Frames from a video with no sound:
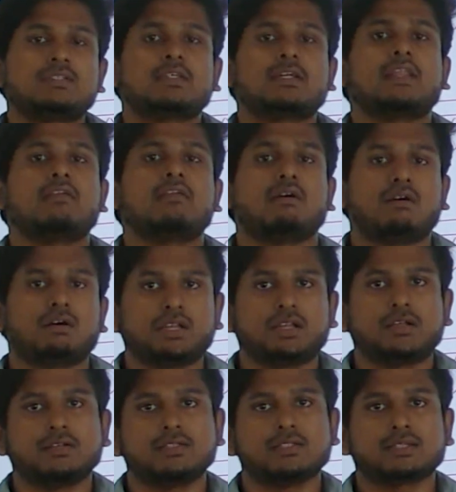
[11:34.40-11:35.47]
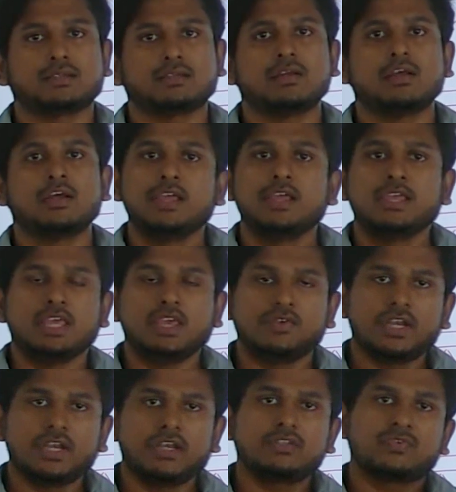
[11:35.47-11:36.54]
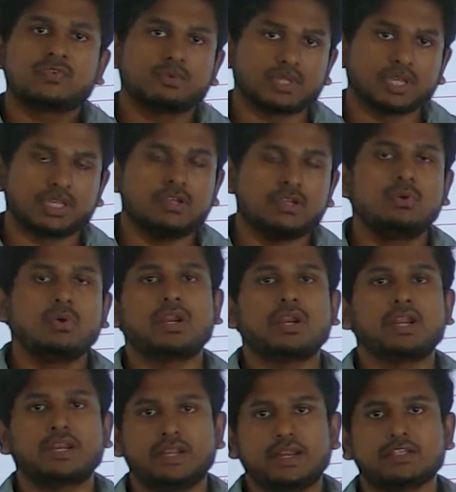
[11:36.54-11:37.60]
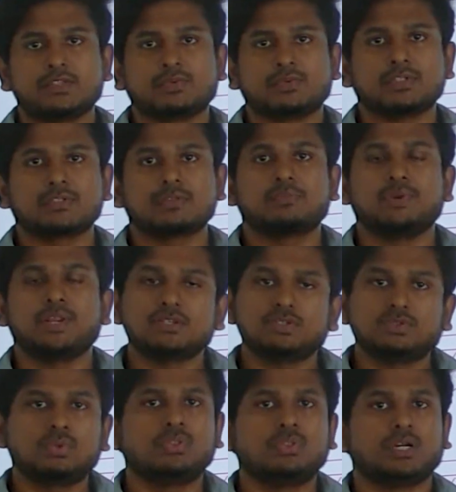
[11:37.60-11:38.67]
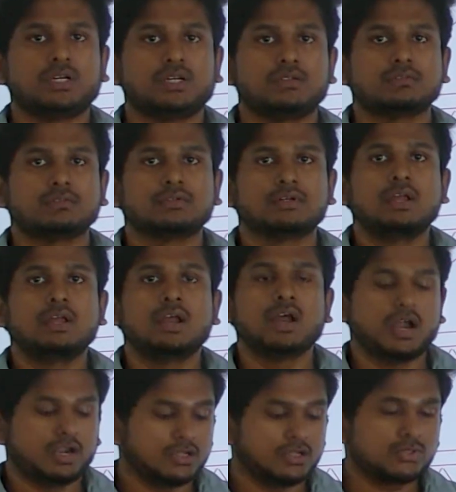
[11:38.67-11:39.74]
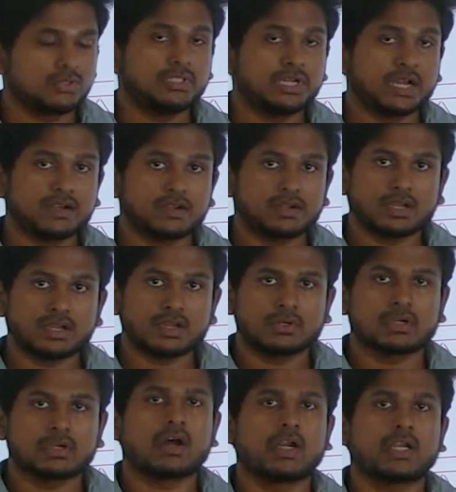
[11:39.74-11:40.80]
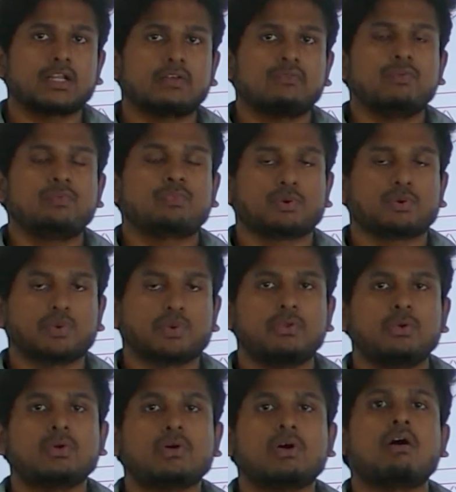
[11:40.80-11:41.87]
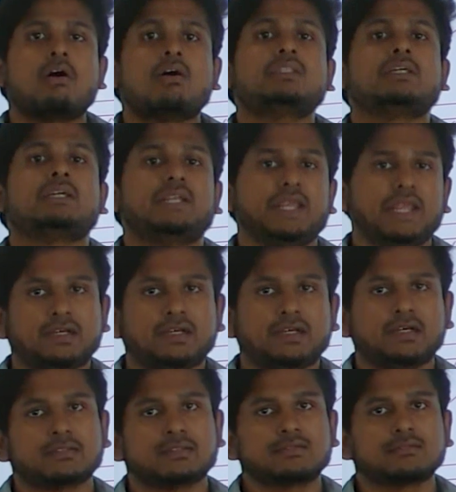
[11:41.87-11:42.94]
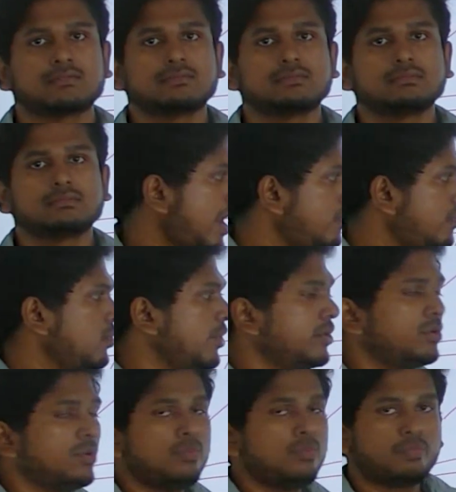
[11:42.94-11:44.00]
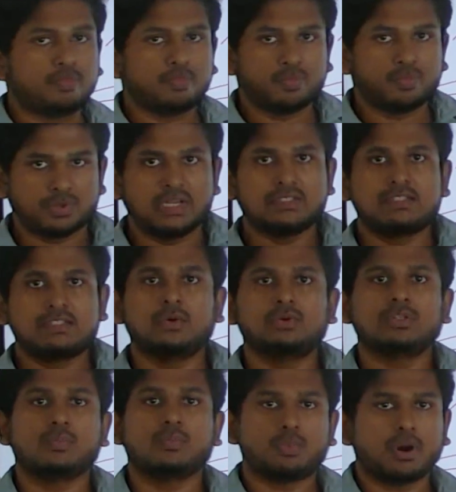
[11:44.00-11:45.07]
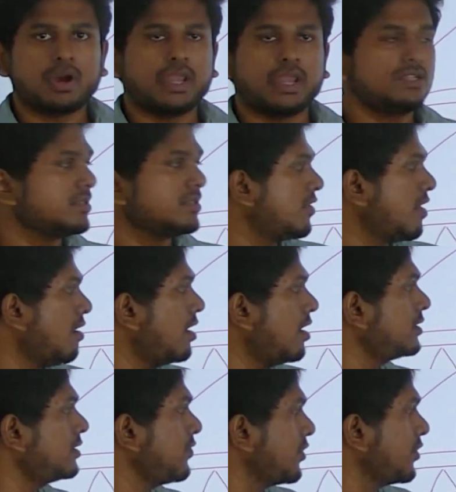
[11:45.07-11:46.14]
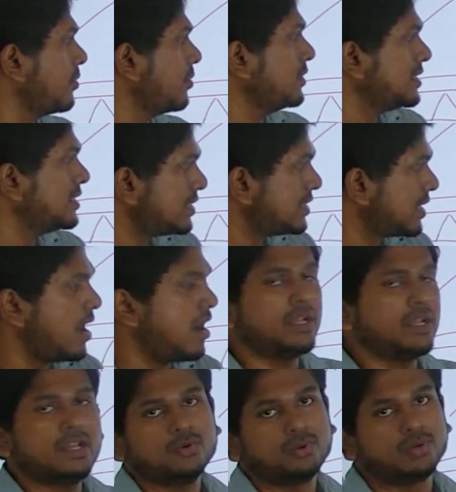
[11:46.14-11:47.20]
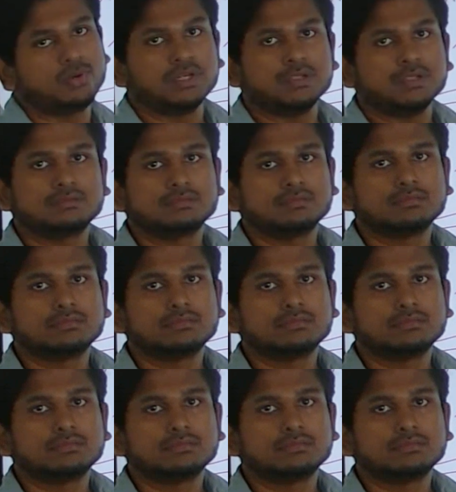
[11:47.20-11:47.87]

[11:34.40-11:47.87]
learn certain articles. Even it is from the Hindu or Indian Express. Please do that. And also that article will provide you all the data. I am going to list down the points all the from this article only.